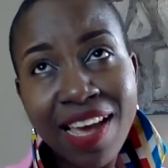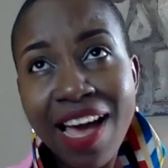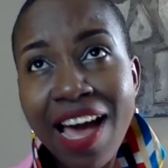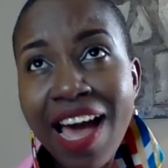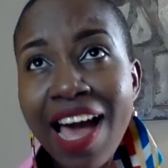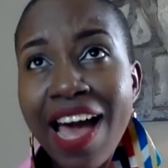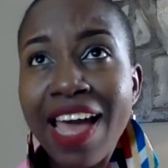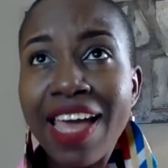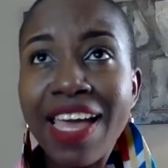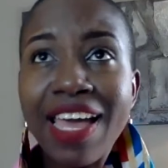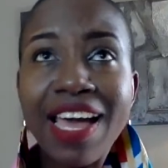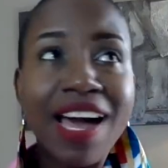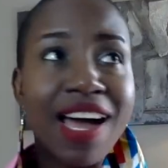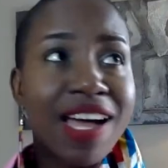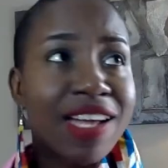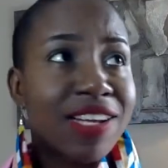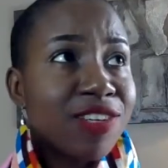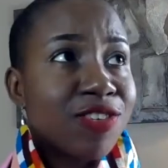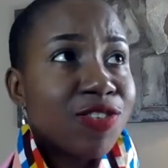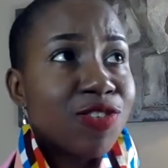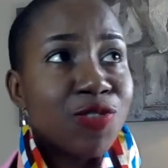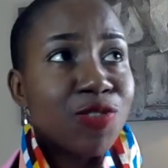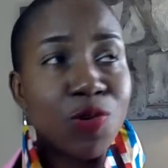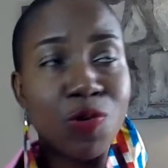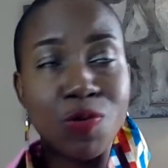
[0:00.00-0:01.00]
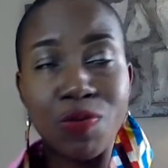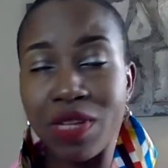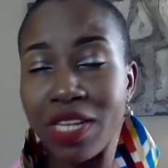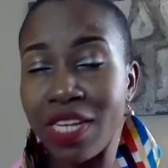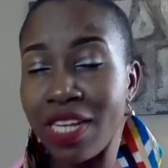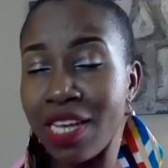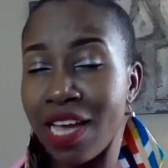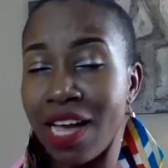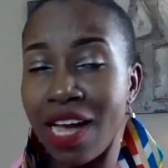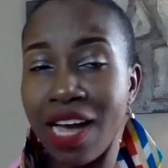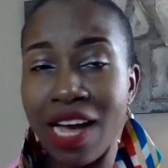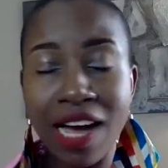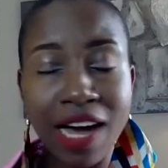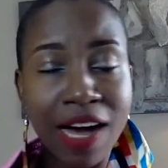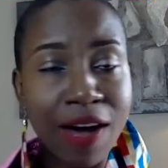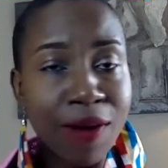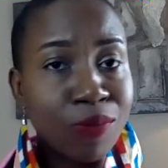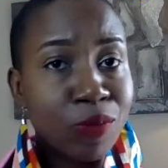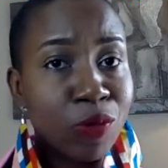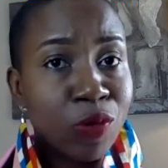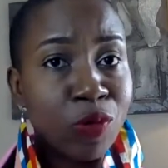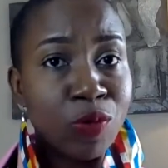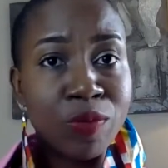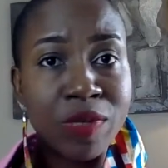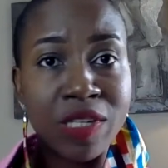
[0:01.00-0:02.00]
I had so many aha
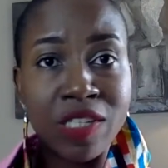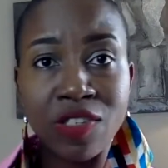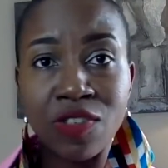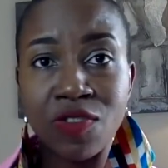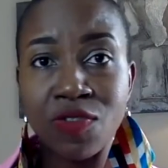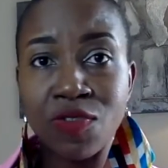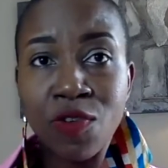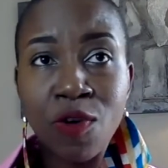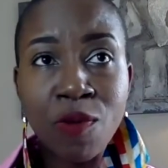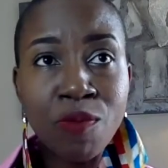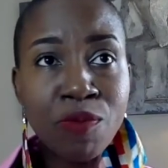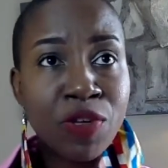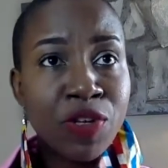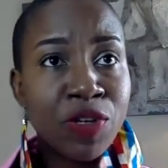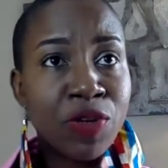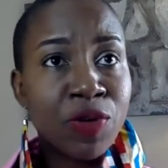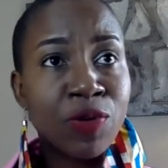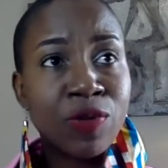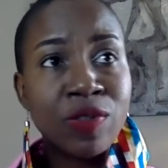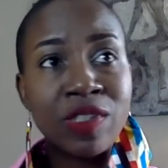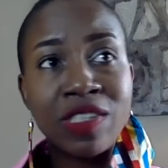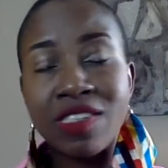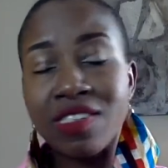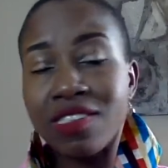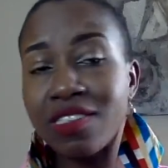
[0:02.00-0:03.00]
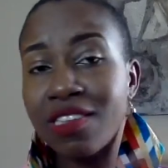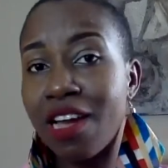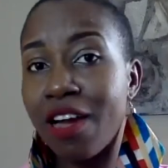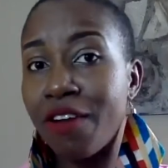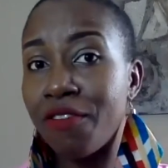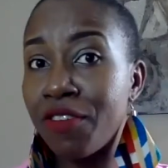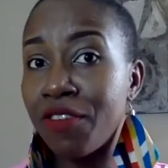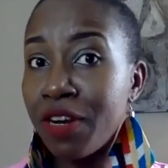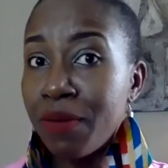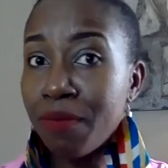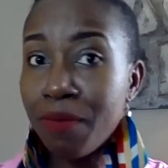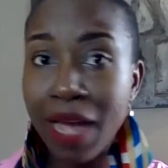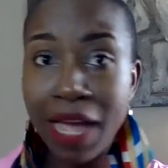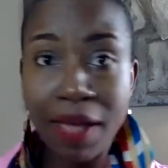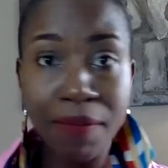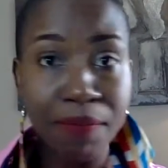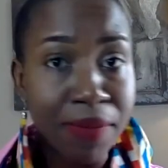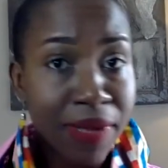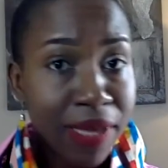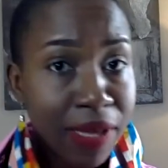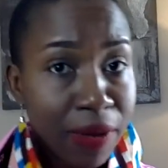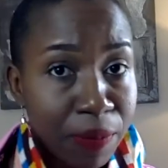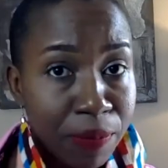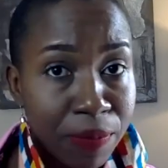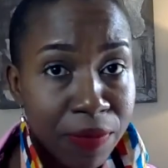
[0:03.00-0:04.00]
moments from, discovering my
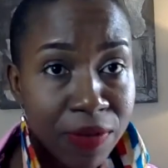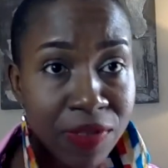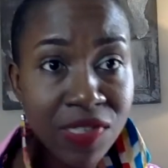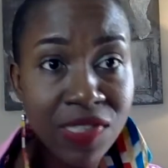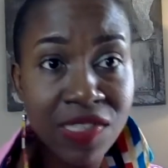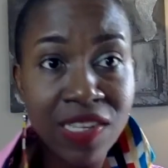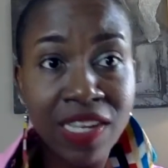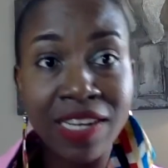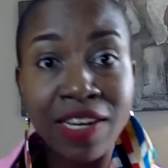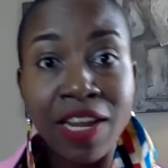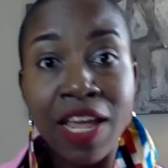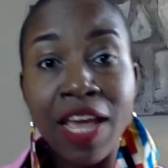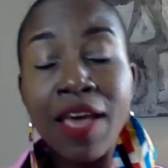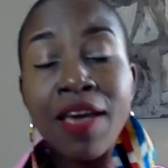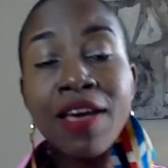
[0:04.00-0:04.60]
purpose and